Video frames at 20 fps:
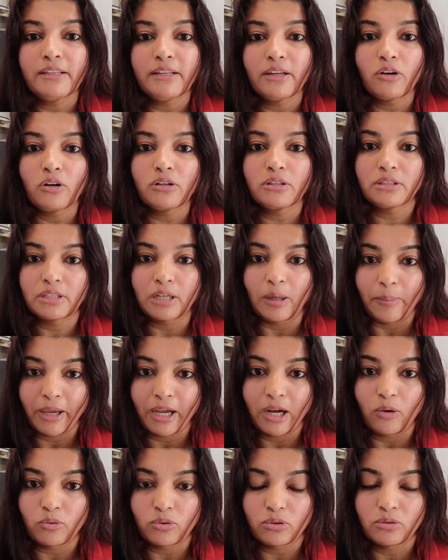not
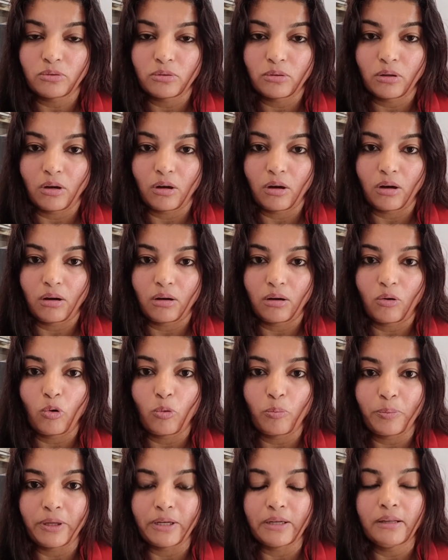coming out
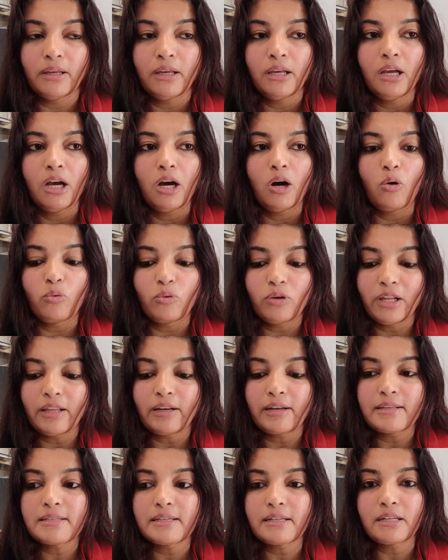open. Only
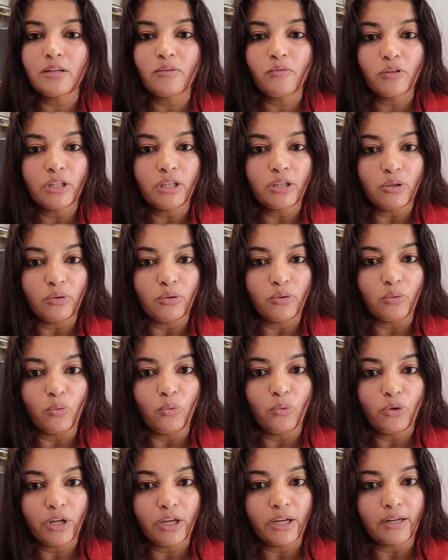recently with the
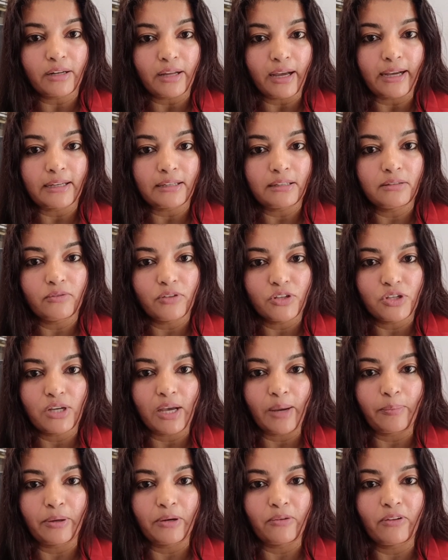Uri attack which
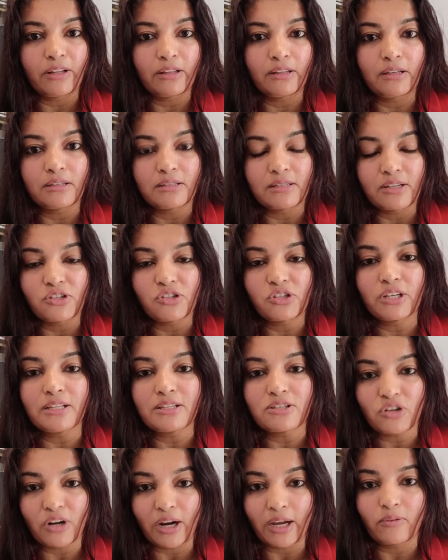happened, where the surgical
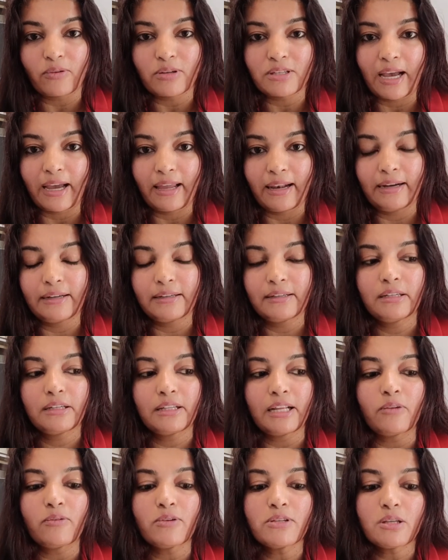strike was highlighted,
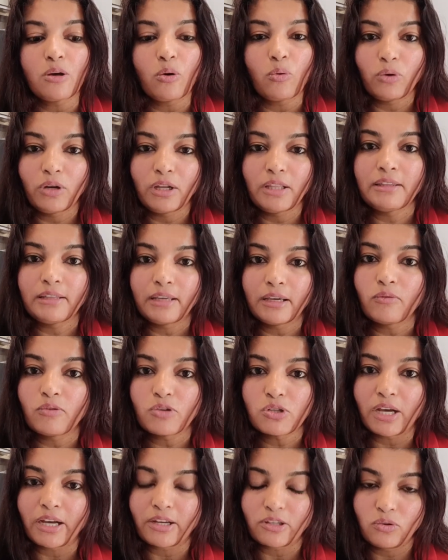that was the only thing
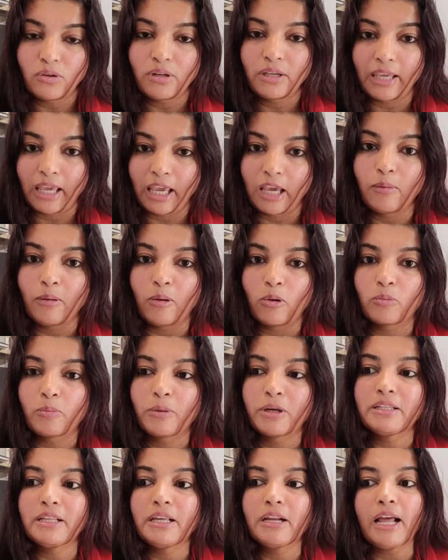which actually came out.
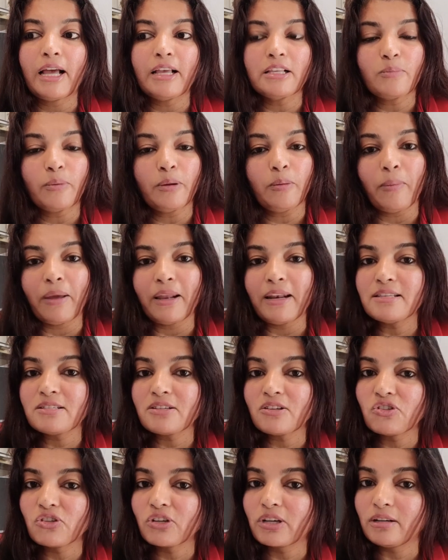But there has been many
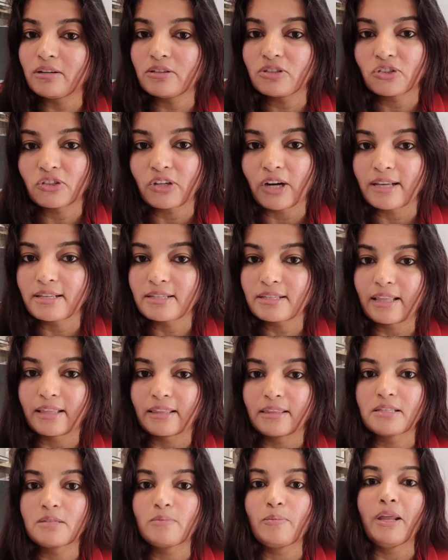surgical strikes
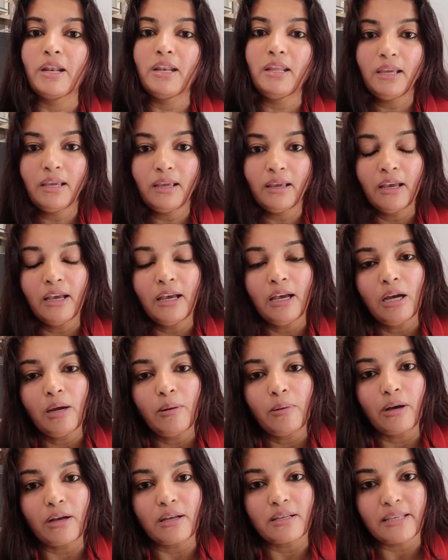like this, many
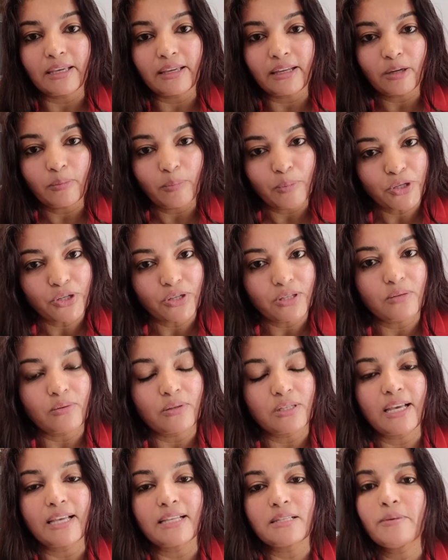secret missions
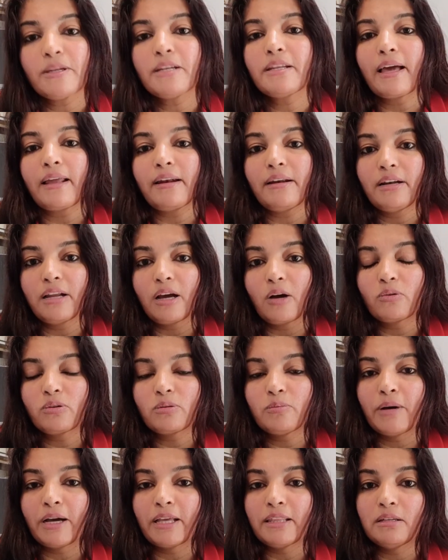which has been carried out
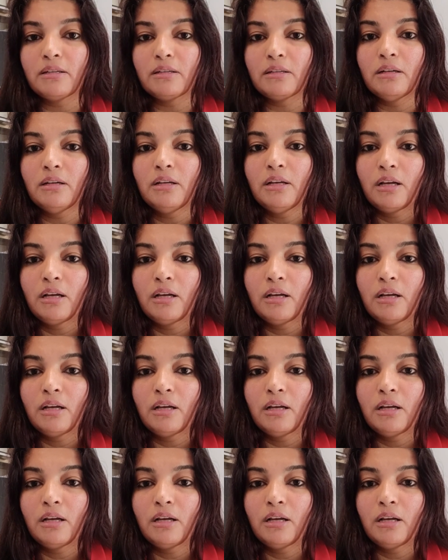by the